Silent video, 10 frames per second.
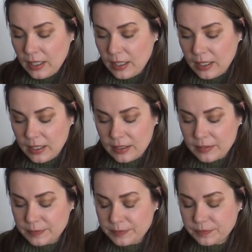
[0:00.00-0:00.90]

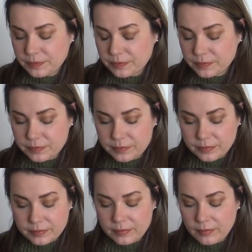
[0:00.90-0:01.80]

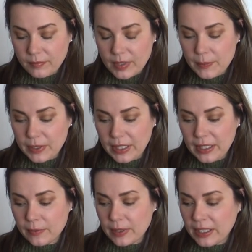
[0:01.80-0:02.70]
But
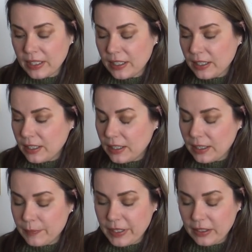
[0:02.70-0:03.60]
anyway,
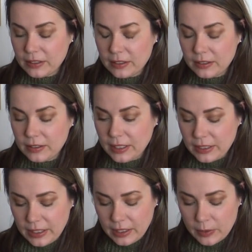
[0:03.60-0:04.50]
I've been
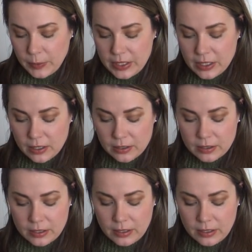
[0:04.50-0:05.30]
knitting quite a lot